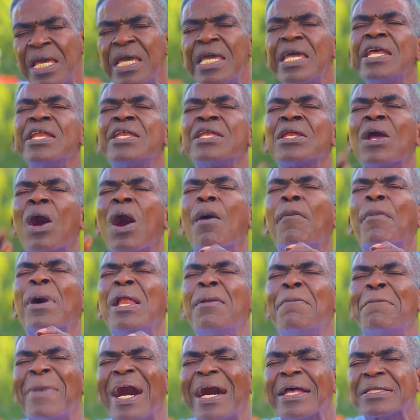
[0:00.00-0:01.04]
in
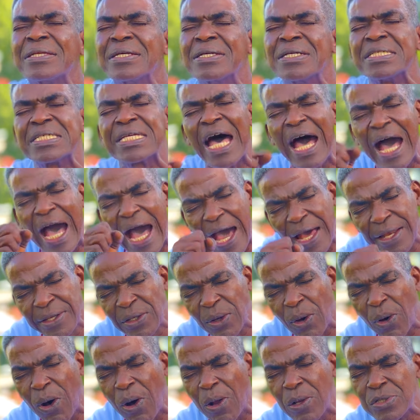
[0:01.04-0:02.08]
normal matters and
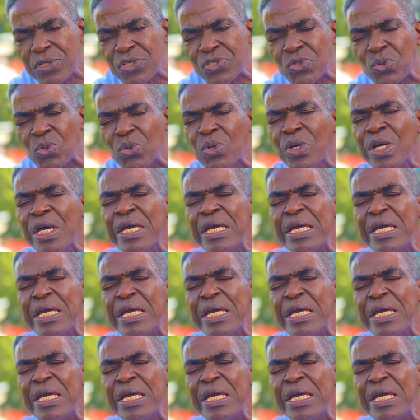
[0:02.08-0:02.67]
also